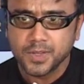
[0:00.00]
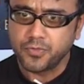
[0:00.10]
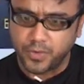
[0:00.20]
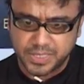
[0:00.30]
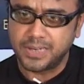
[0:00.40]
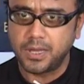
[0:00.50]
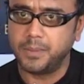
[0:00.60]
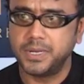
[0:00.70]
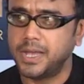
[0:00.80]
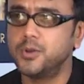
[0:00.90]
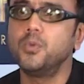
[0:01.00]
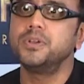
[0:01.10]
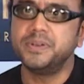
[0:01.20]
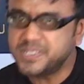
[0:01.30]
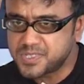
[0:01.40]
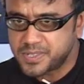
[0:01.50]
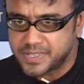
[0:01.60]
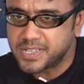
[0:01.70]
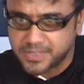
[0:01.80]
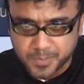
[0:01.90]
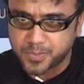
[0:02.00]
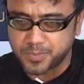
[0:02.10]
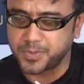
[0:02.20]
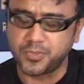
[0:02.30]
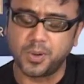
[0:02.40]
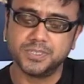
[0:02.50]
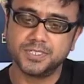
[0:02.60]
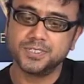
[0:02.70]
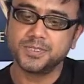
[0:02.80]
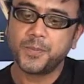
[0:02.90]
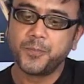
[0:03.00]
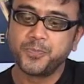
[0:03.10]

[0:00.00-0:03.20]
For the, I mean, I don't want to diss his other performances.